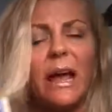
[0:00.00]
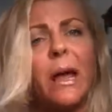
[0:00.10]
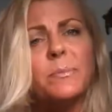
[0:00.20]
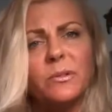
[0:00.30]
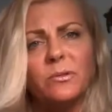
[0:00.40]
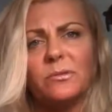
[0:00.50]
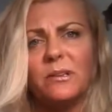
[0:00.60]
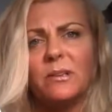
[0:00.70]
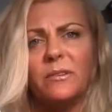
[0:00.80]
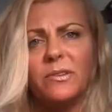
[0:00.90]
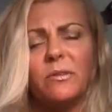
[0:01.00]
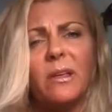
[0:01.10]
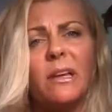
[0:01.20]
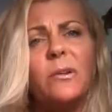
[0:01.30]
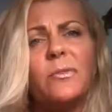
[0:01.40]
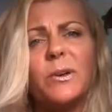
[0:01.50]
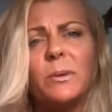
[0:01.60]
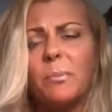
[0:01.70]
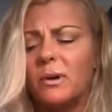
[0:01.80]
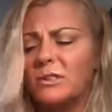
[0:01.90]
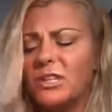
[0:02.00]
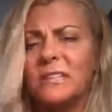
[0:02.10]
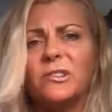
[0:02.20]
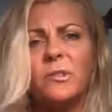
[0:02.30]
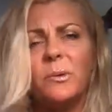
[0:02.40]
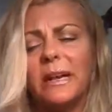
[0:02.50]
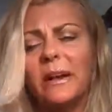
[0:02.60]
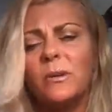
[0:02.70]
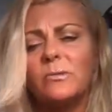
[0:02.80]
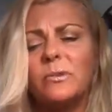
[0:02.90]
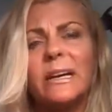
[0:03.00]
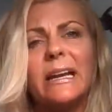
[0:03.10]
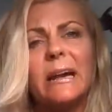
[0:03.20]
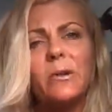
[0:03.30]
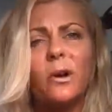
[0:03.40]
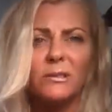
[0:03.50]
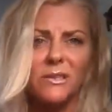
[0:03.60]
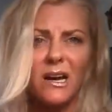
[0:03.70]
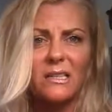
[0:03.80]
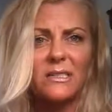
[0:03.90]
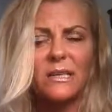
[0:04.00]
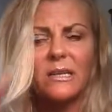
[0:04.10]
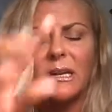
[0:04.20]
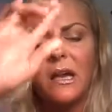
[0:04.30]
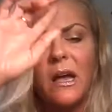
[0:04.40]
I absolutely love you. Thank you for your book. She has a new one out right now called Toxic.